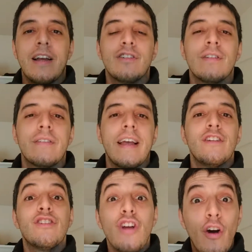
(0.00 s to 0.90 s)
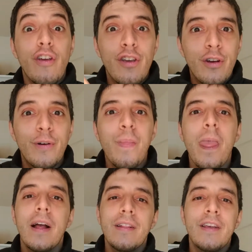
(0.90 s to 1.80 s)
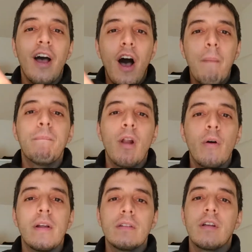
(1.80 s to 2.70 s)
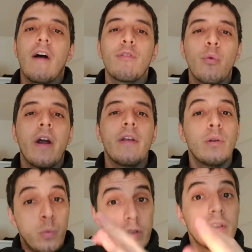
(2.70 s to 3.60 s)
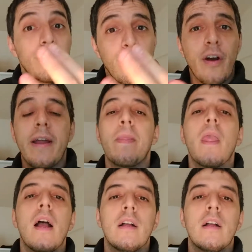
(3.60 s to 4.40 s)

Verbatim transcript: I should say show you the uploading software I use, which is free,